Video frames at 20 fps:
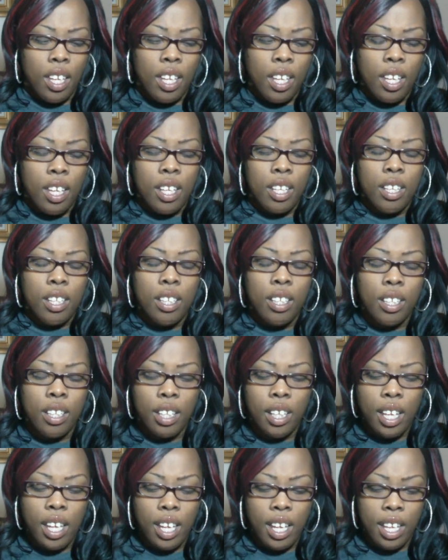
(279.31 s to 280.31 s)
And
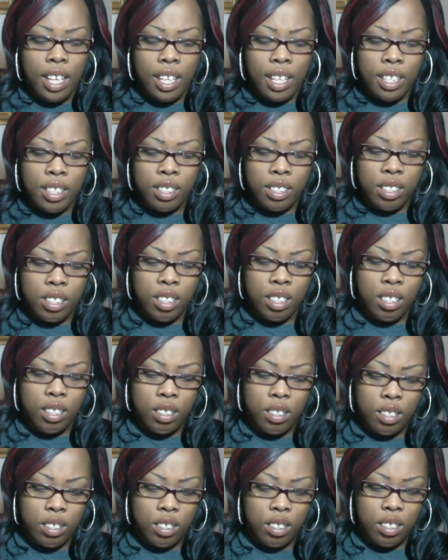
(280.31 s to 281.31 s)
it has
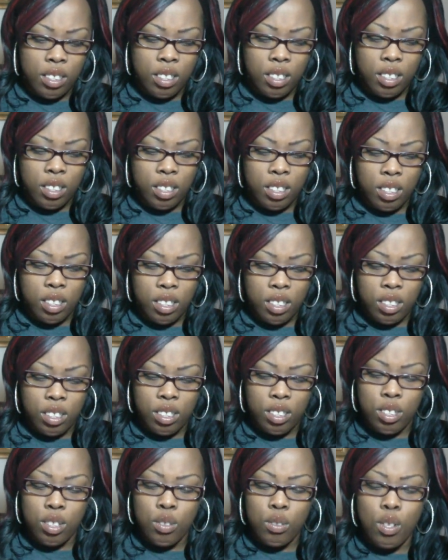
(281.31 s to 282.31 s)

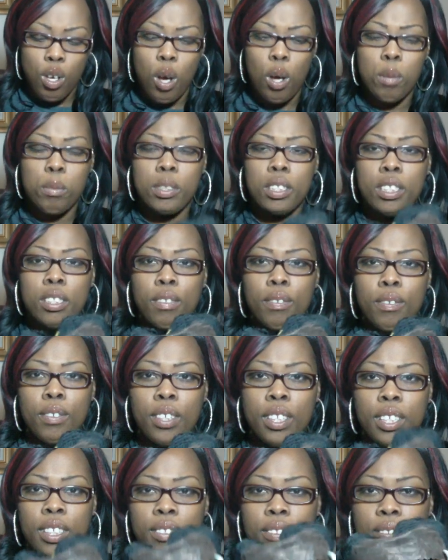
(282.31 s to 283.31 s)
two combs in the
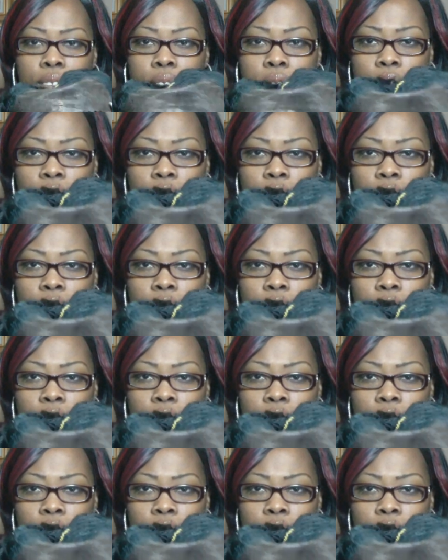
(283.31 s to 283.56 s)
front,